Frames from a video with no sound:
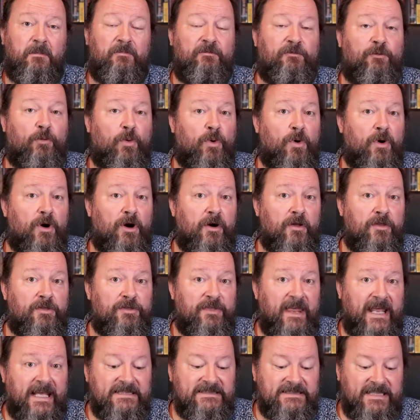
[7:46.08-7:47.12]
for
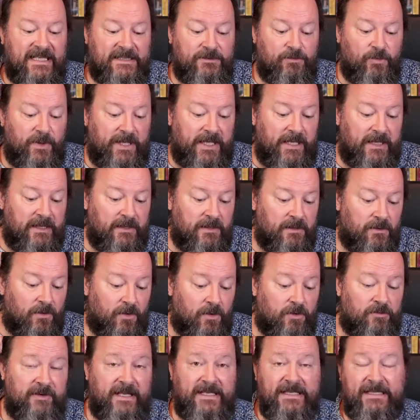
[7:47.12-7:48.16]
things that we
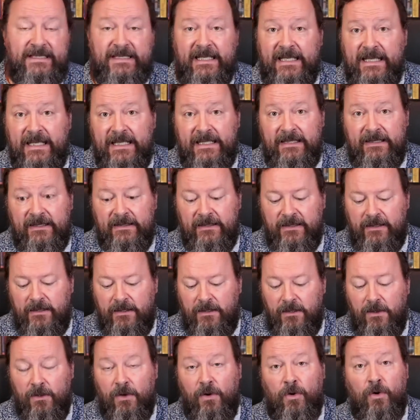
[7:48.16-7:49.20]
already did,
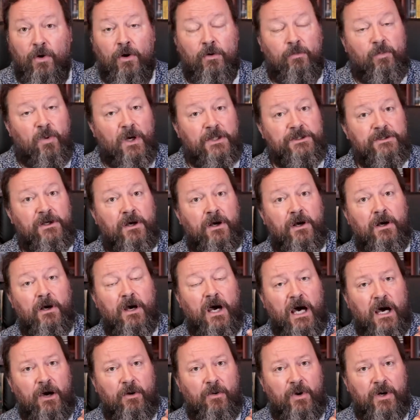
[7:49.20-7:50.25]
or what are
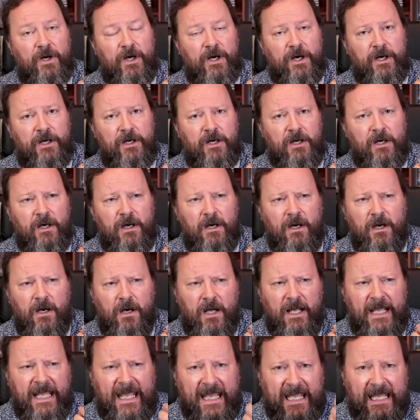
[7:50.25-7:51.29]
our
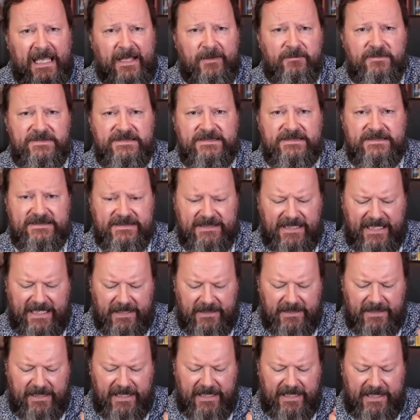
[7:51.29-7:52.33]
aims
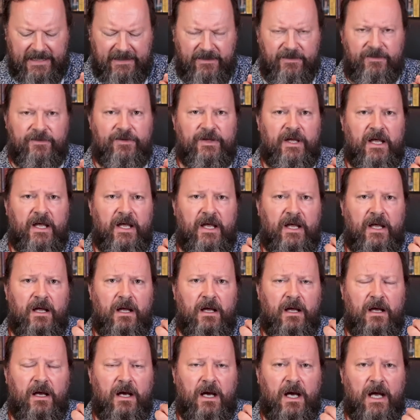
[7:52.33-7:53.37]
and
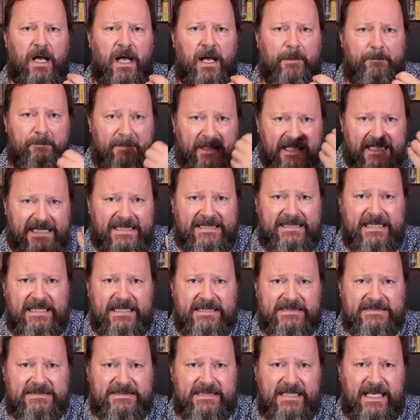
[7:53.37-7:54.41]

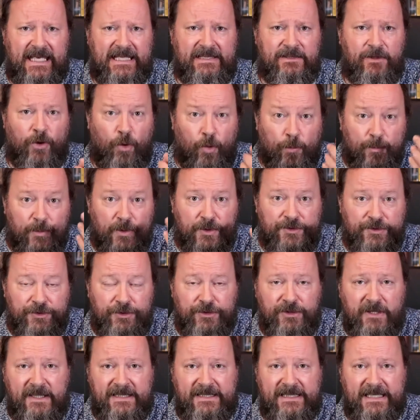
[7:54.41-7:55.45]
abilities and
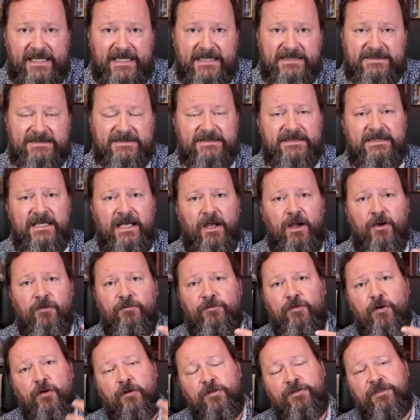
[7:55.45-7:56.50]
opportunities
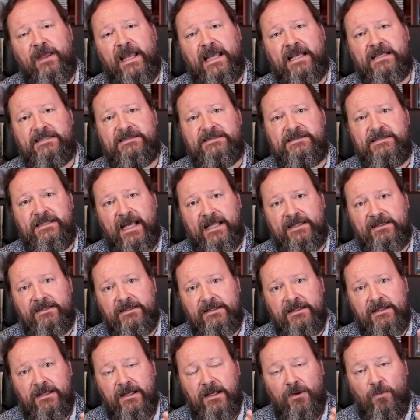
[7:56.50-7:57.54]
for things
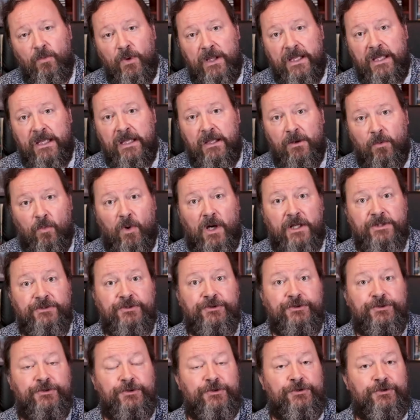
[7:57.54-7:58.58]
that we
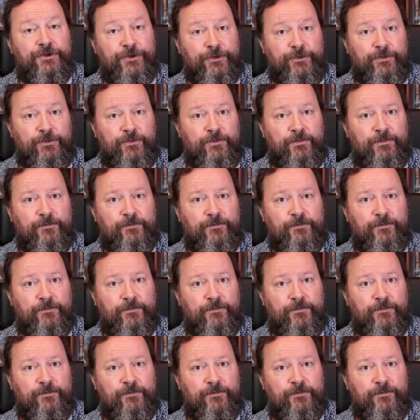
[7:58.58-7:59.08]
want to do.